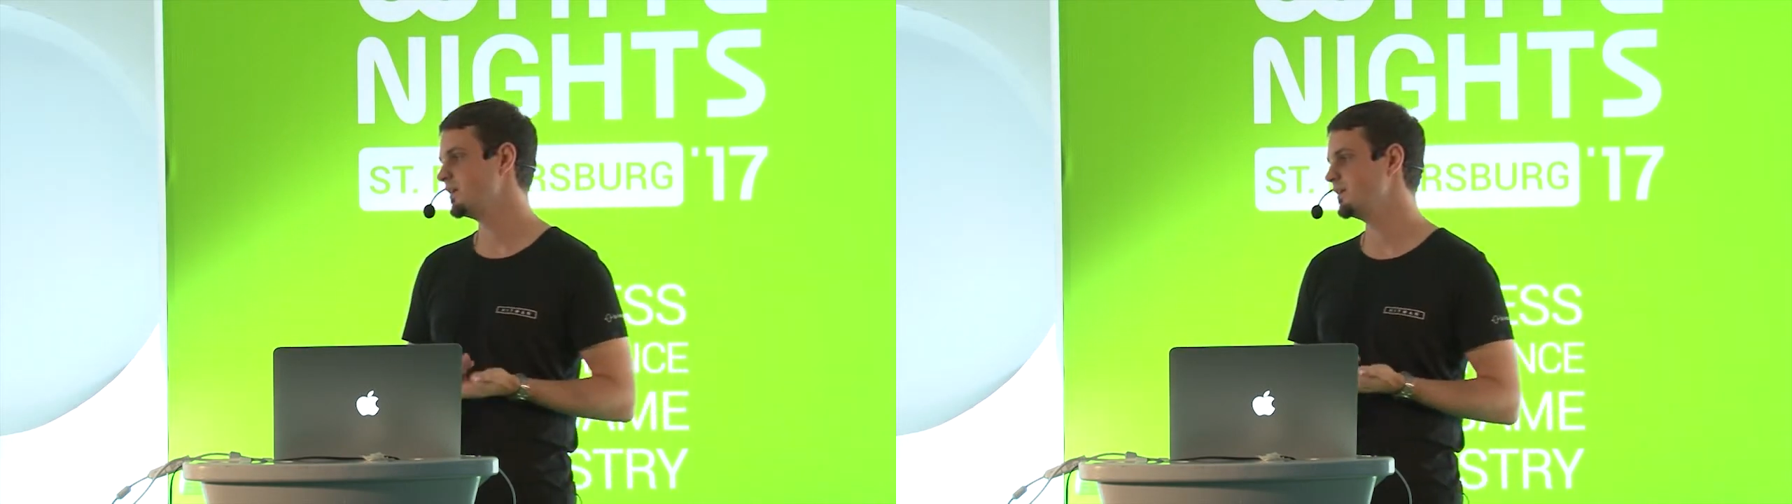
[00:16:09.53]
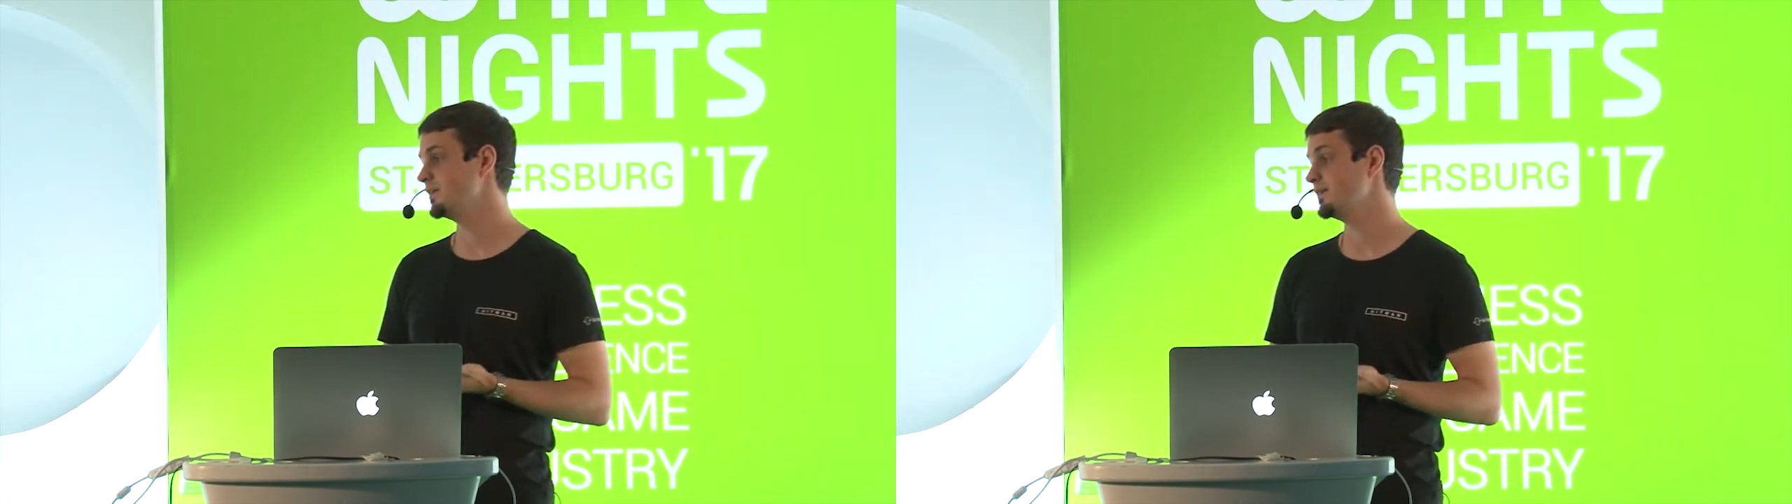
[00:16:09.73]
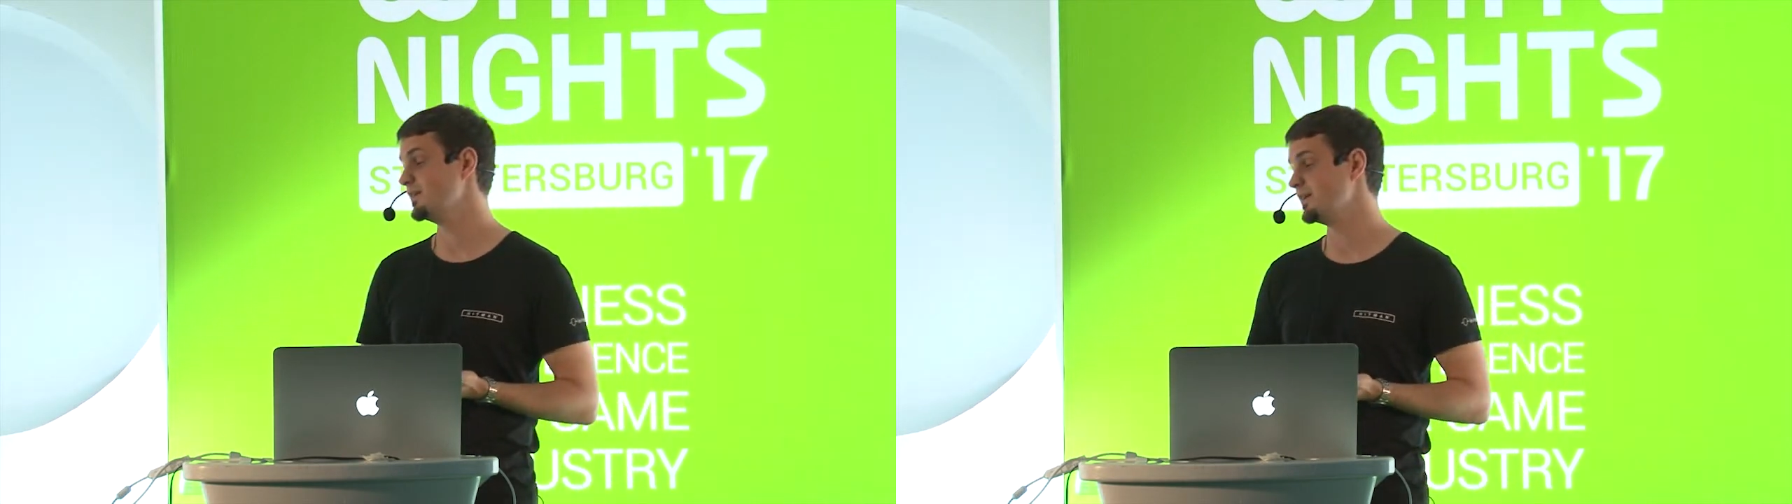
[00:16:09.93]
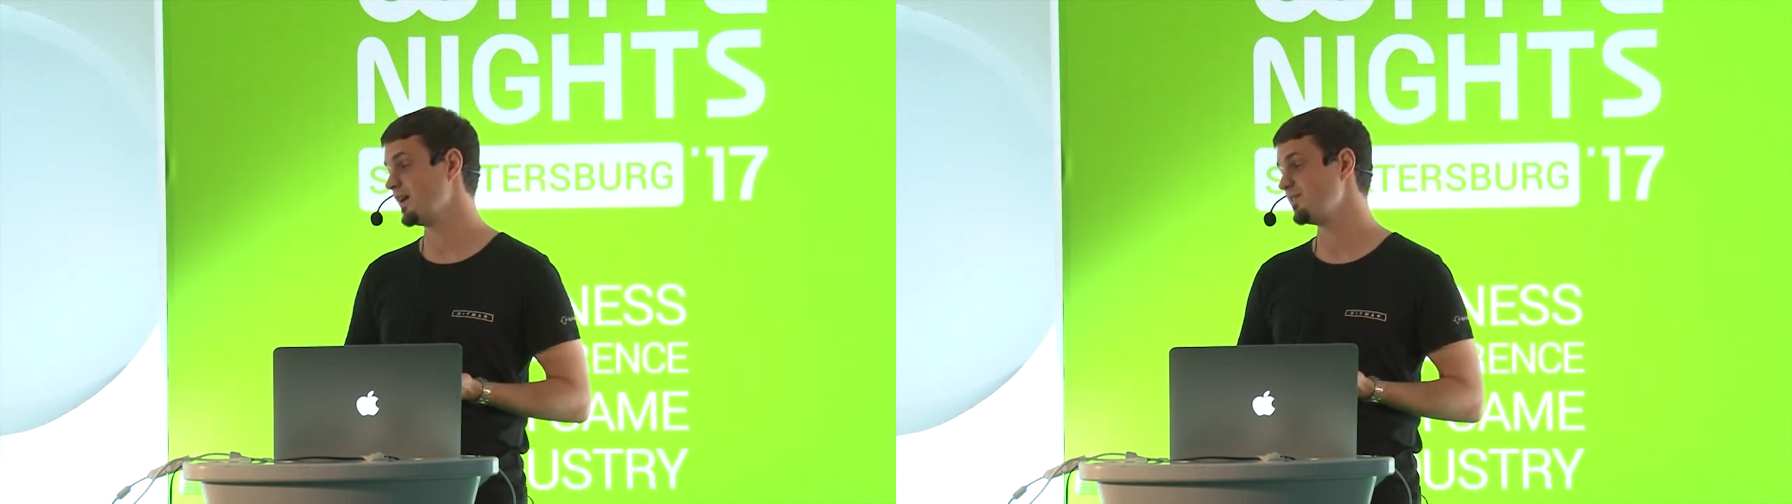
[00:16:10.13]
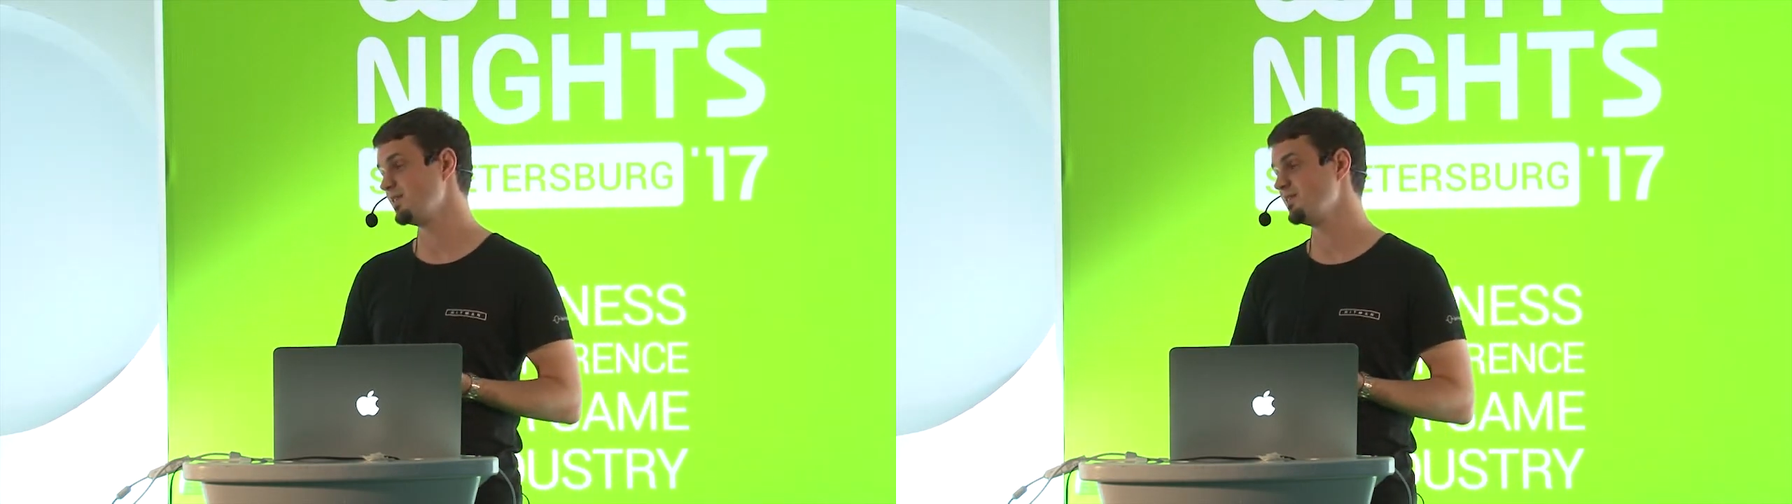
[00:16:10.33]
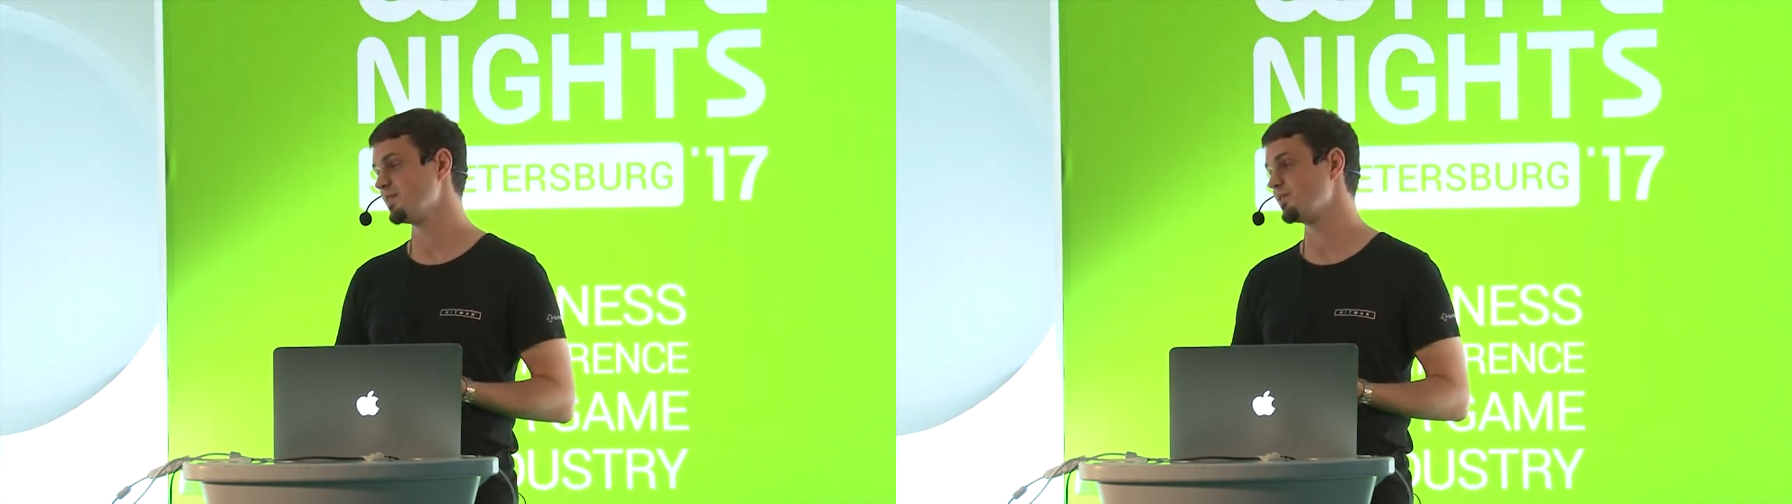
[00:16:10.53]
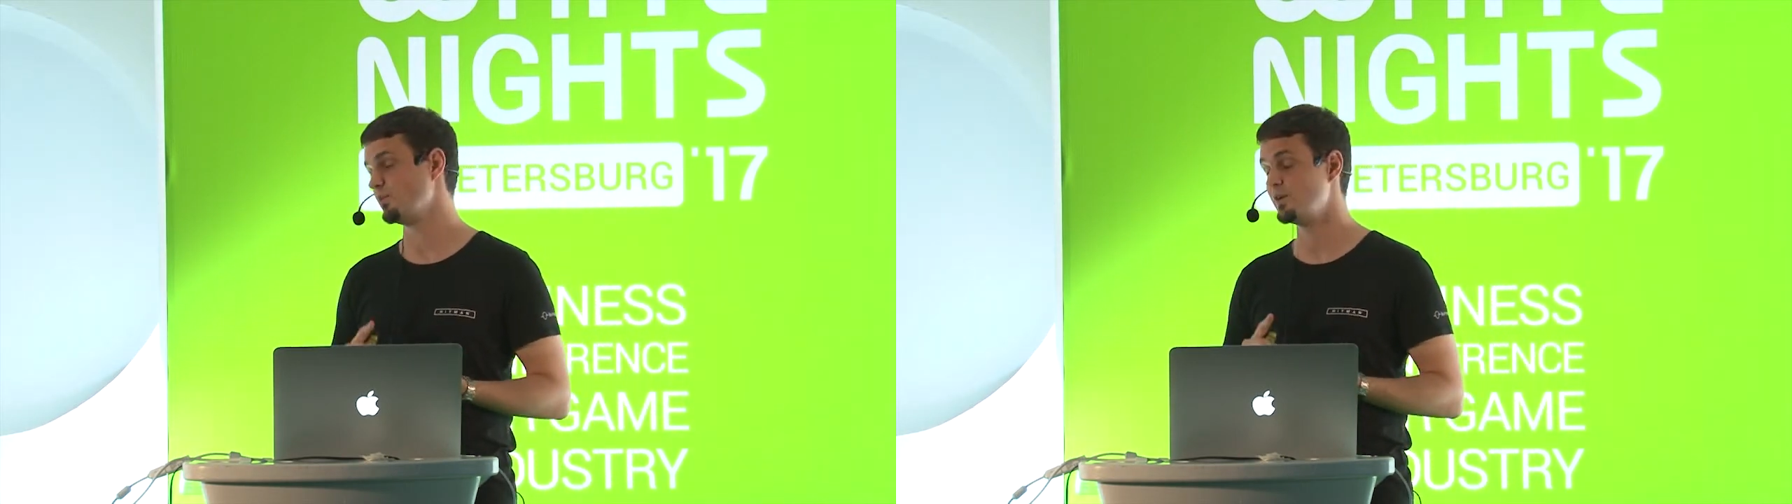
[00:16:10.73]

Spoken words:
I think there's